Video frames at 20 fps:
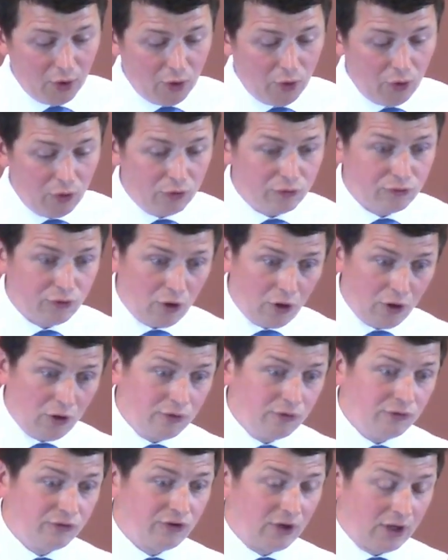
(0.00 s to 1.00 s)
who
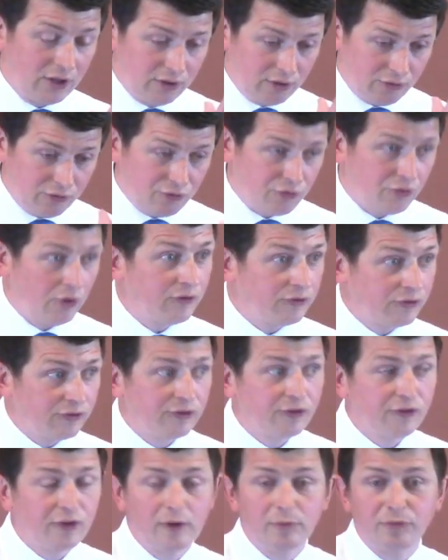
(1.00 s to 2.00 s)
turns and
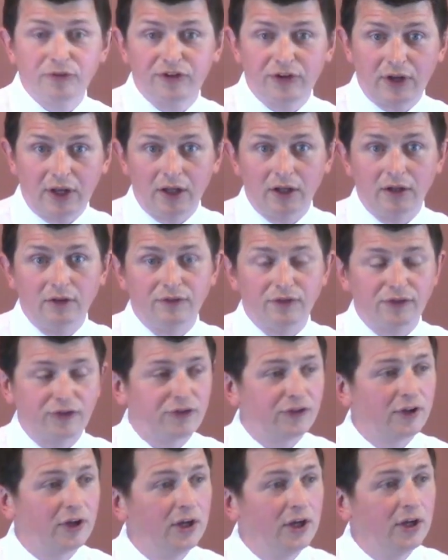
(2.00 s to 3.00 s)
entrusts
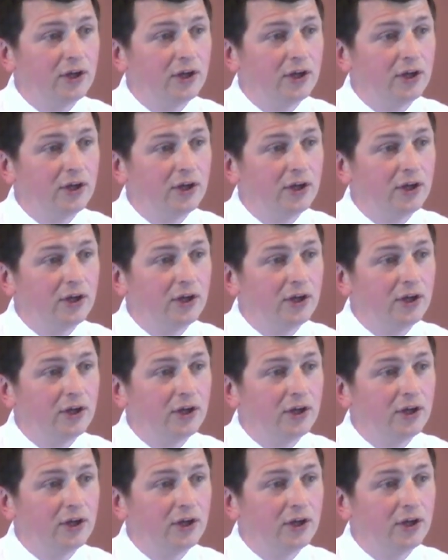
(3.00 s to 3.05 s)
themselves